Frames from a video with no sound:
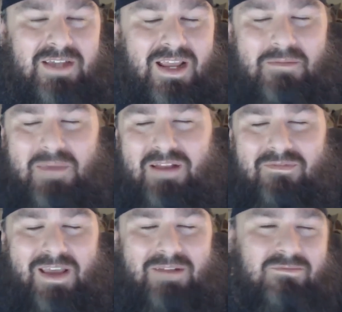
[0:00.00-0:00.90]
And the main
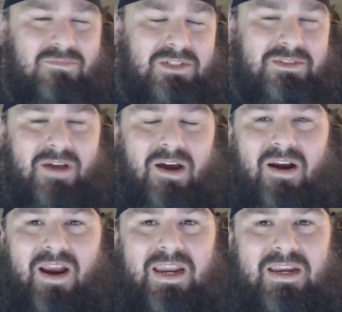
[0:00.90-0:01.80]
event was all
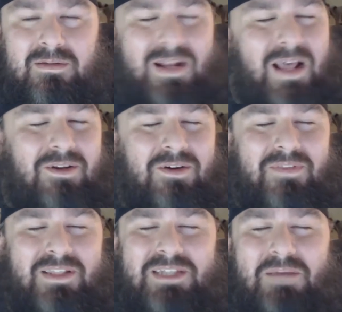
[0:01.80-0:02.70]
right. But that'll do it
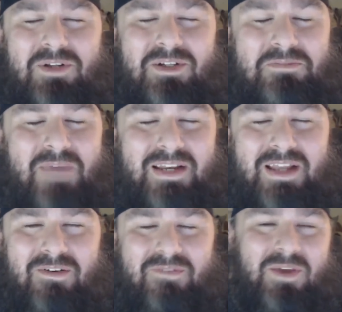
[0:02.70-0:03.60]
for this episode of
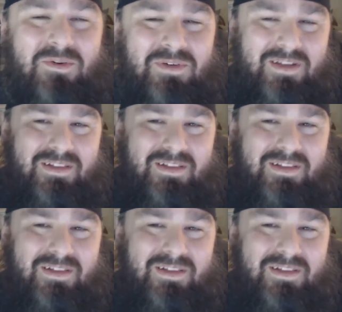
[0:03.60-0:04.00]
SmackDown Review.